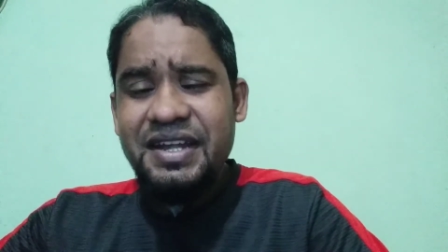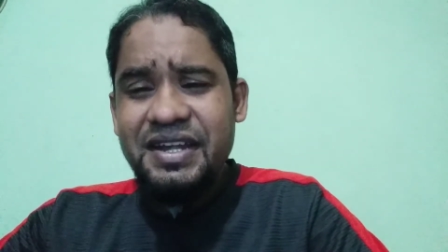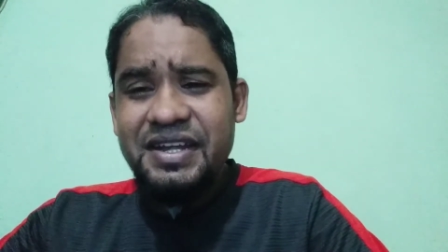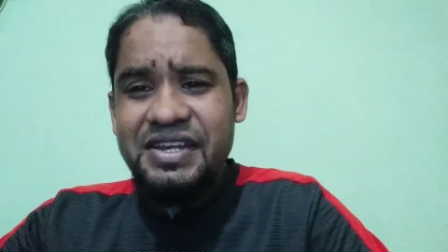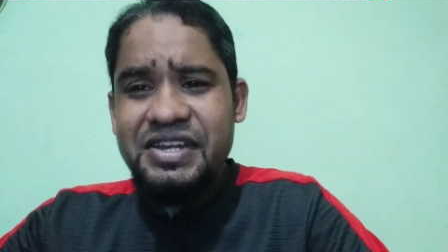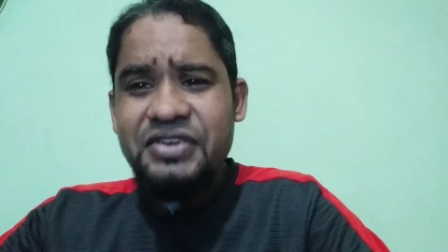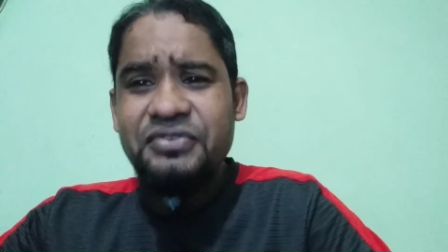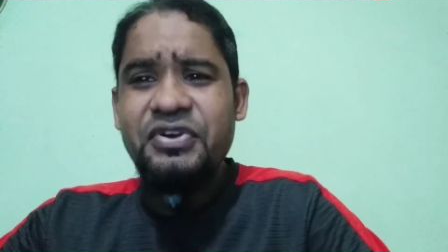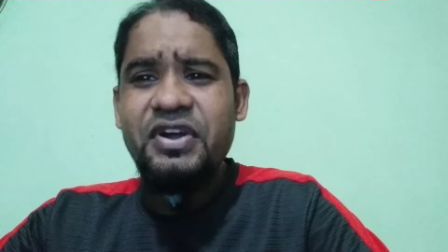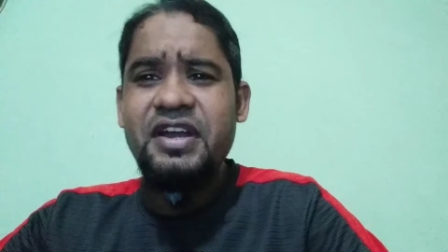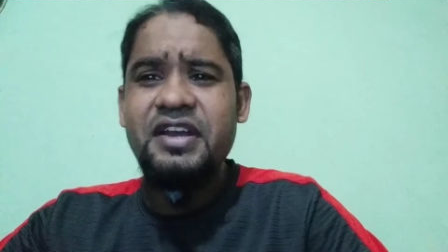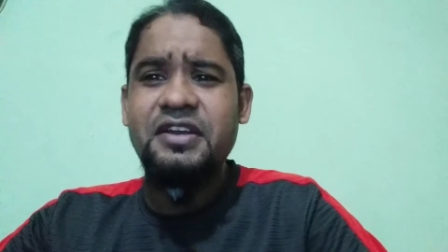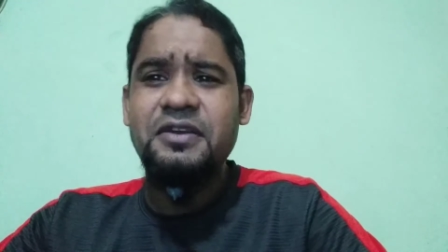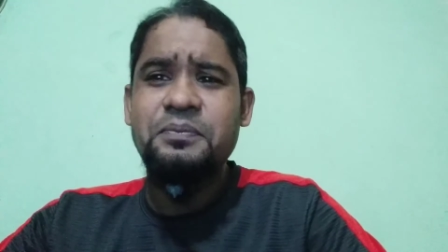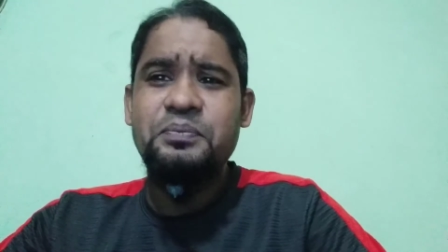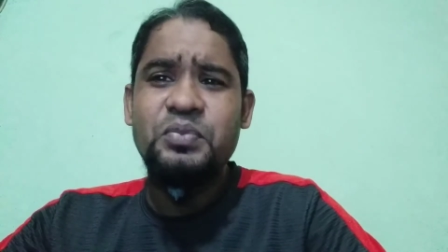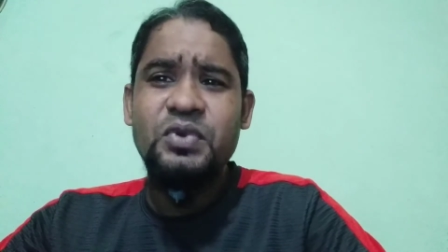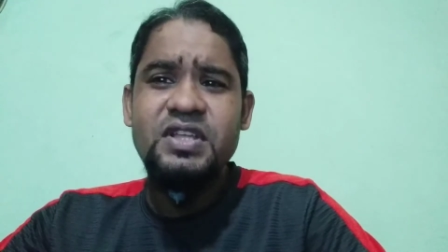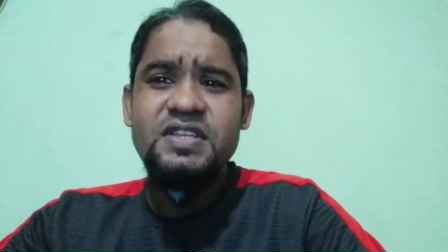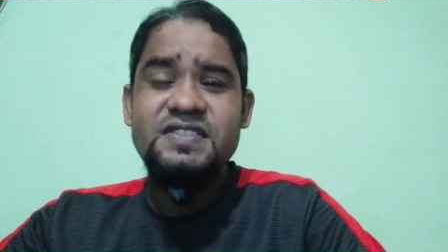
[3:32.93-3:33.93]

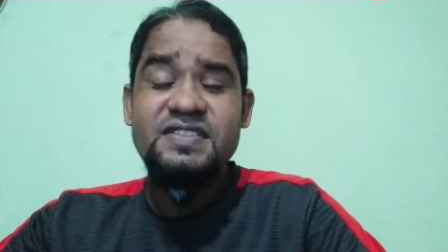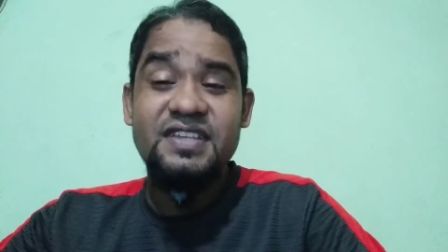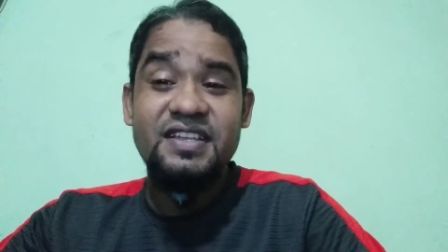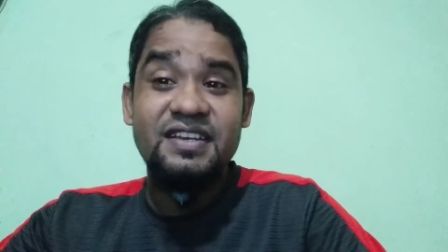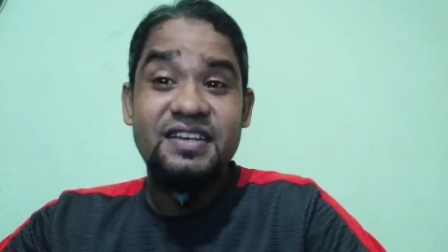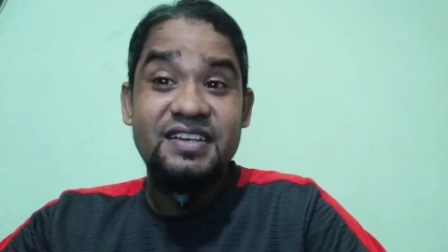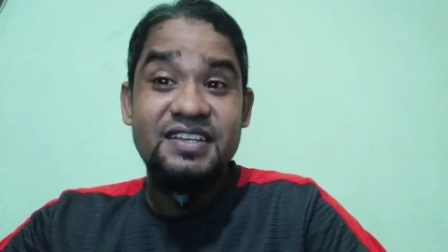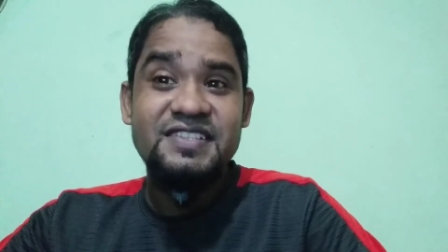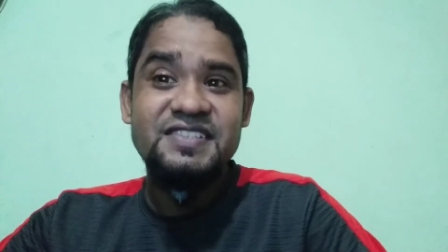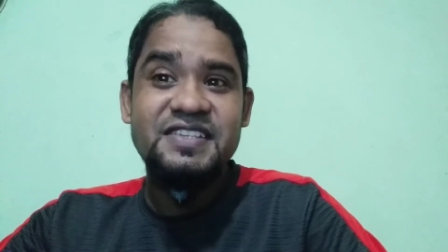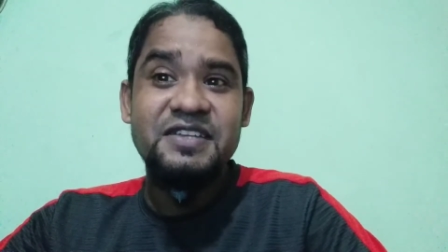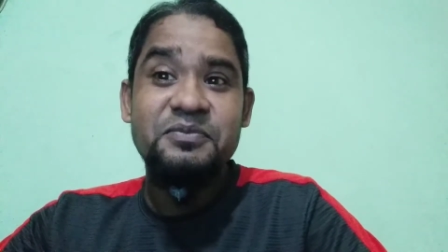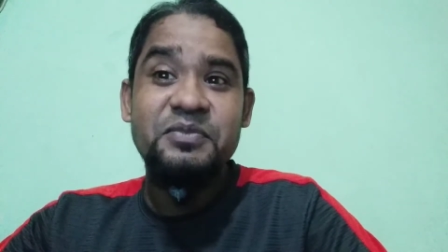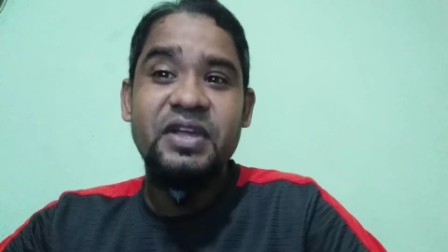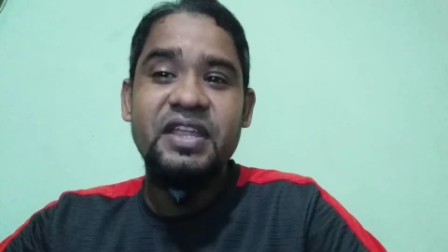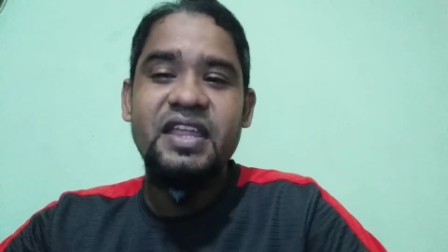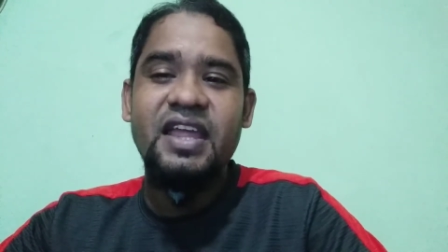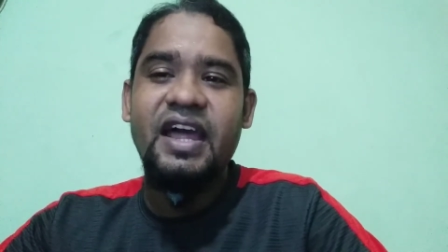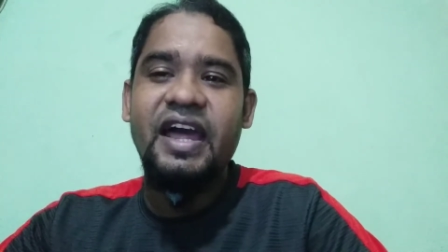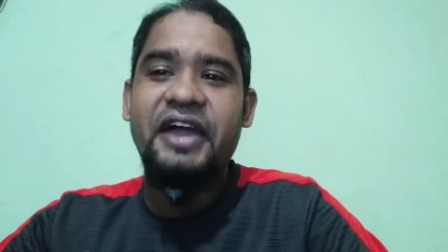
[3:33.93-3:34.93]
different, please listen
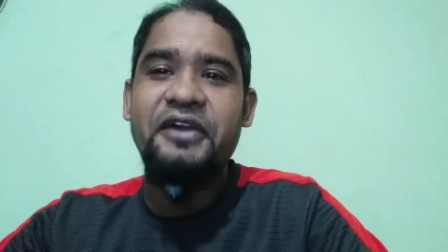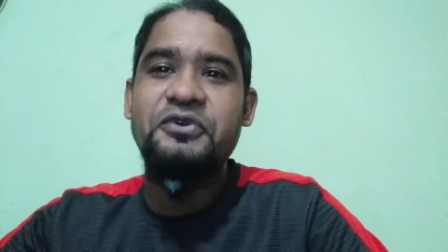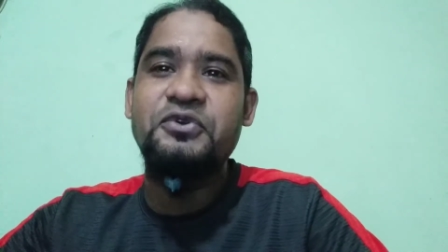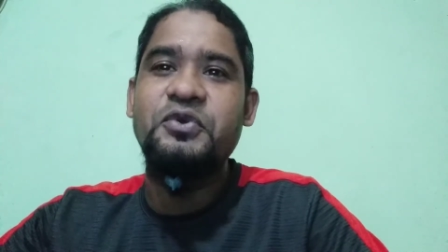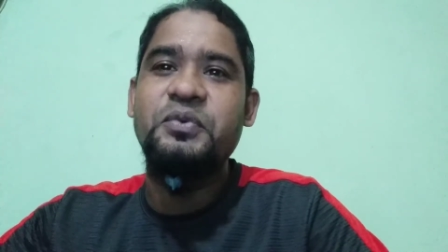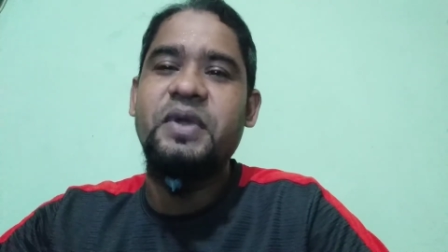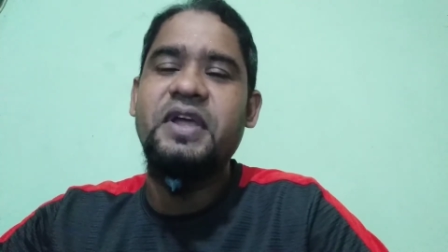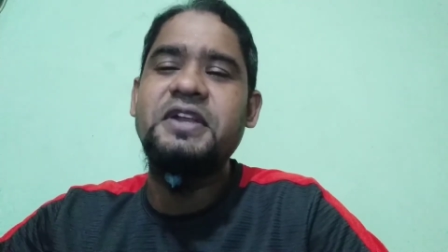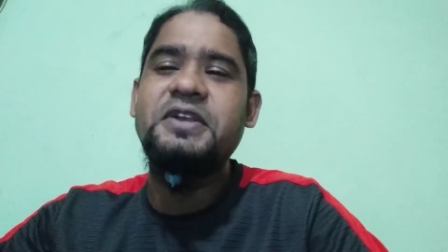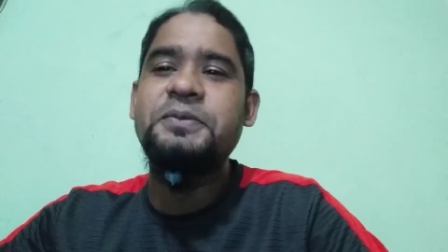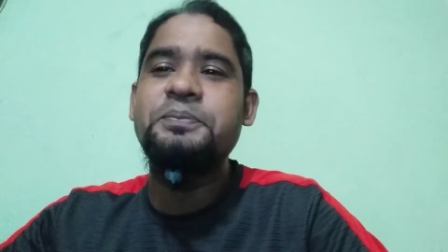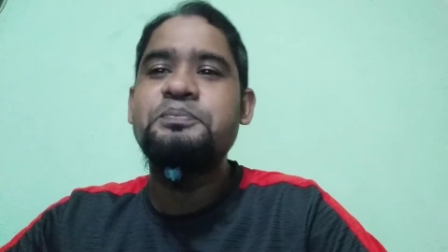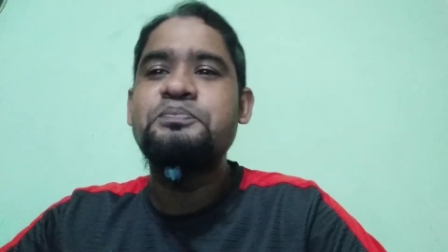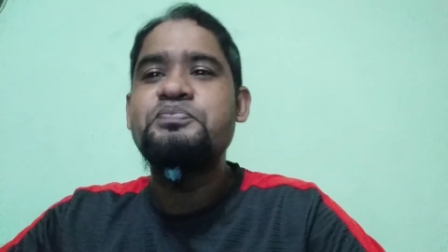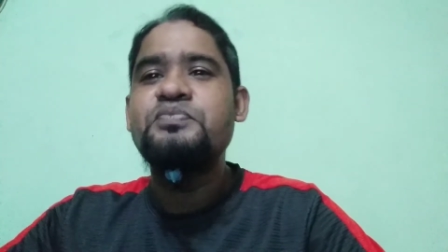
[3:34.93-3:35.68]
my argument.